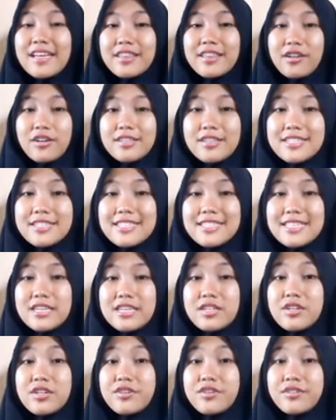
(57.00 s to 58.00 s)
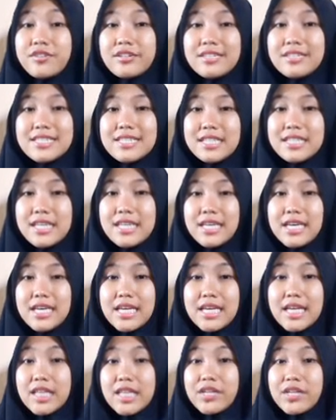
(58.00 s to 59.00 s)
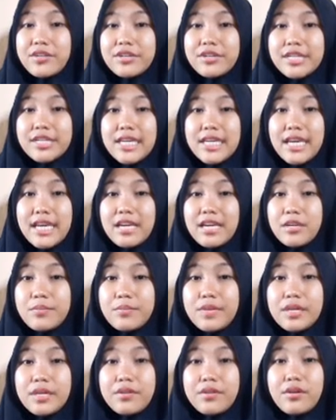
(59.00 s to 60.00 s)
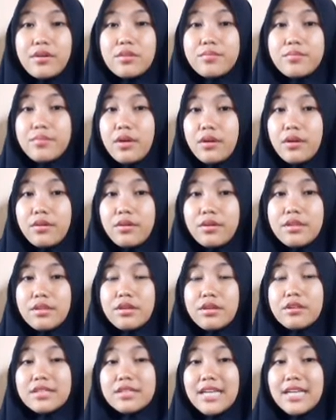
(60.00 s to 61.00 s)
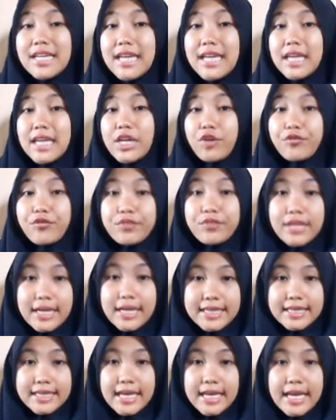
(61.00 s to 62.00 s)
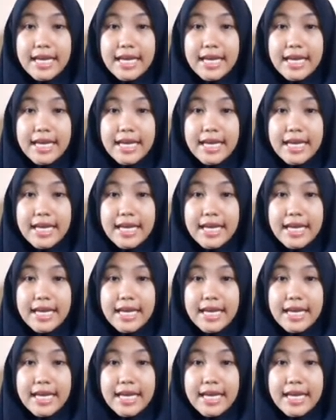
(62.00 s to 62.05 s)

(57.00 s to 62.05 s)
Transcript: Non-synchronously, e-learning can be done both online and offline.